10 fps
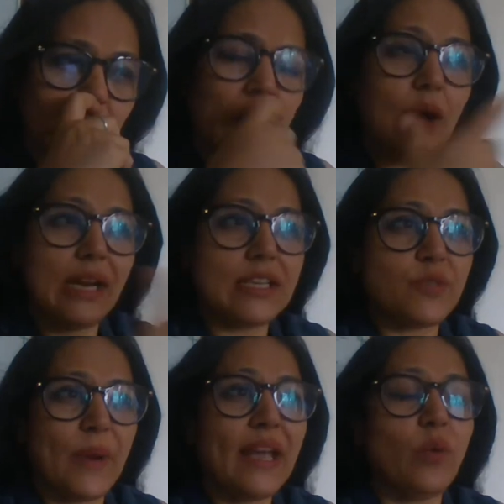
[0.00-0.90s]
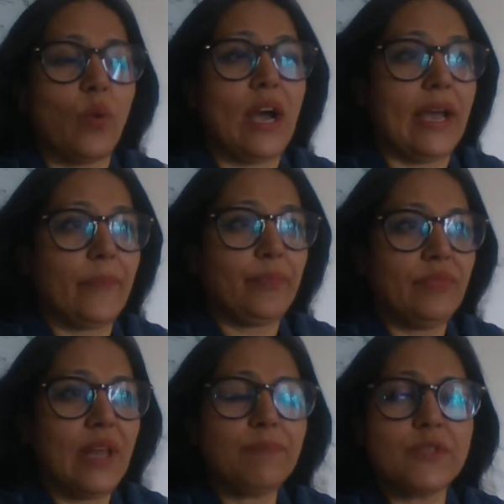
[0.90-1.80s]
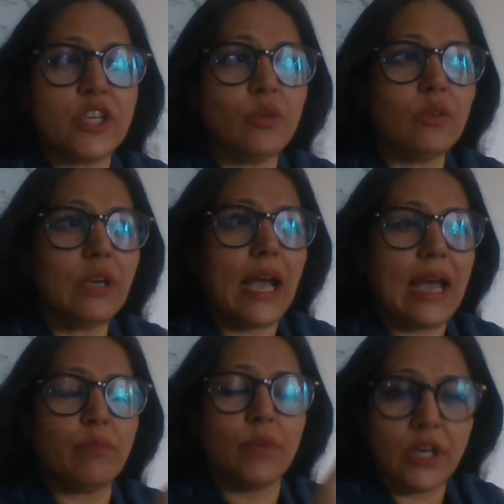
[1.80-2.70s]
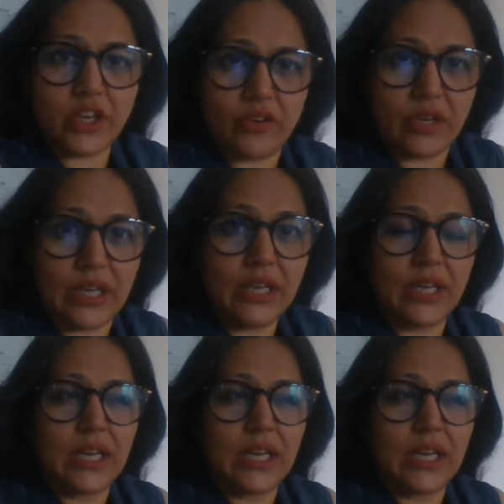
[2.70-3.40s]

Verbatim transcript: now I'll explain why Neptune and Mercury